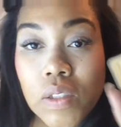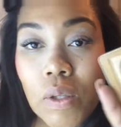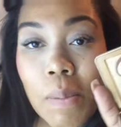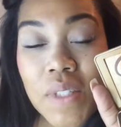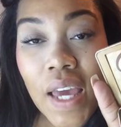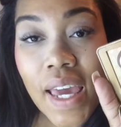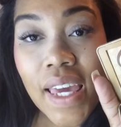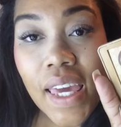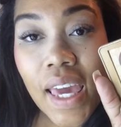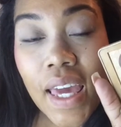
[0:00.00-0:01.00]
So I'm
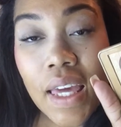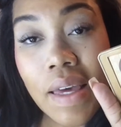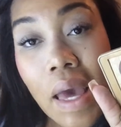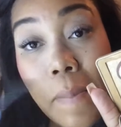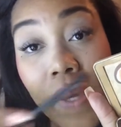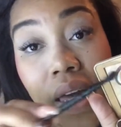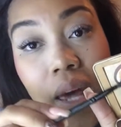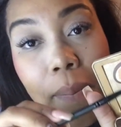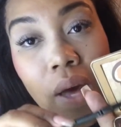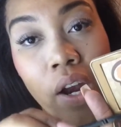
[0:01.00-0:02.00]
taking
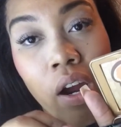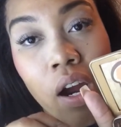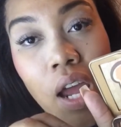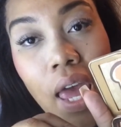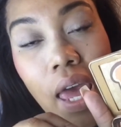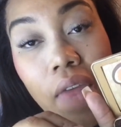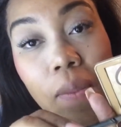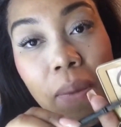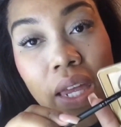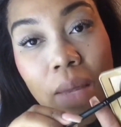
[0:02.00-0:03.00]
peanut butter in
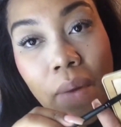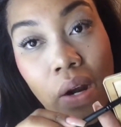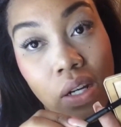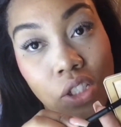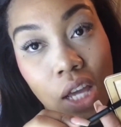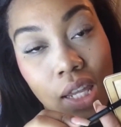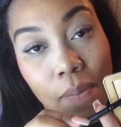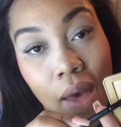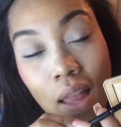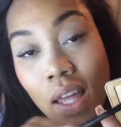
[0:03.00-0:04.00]
the peanut butter and jelly
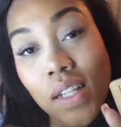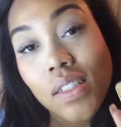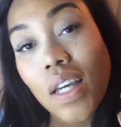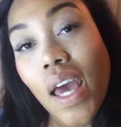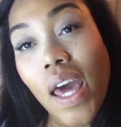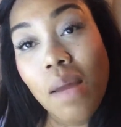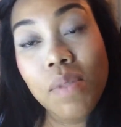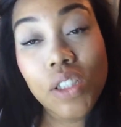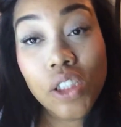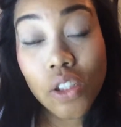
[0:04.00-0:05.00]
palette, and I'm
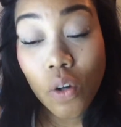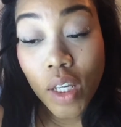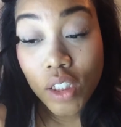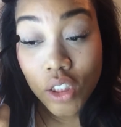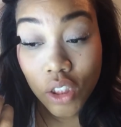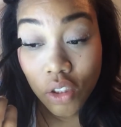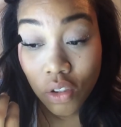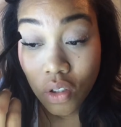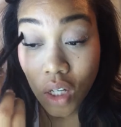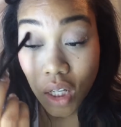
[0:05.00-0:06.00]
just going
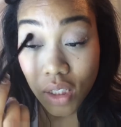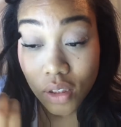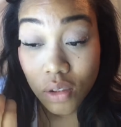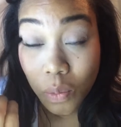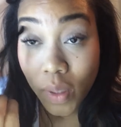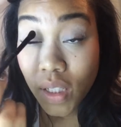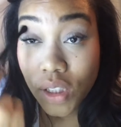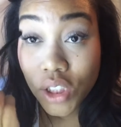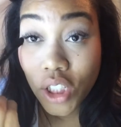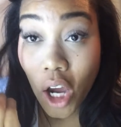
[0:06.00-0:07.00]
to
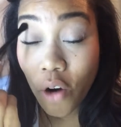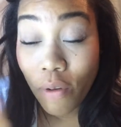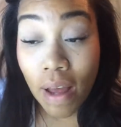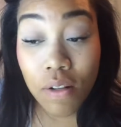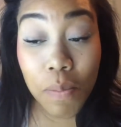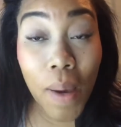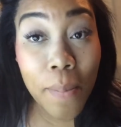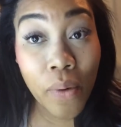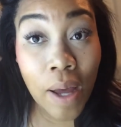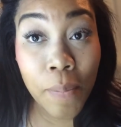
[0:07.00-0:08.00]
swish around my
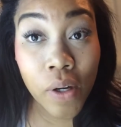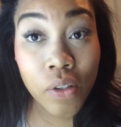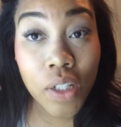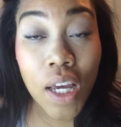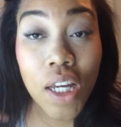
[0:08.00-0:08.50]
brow bone.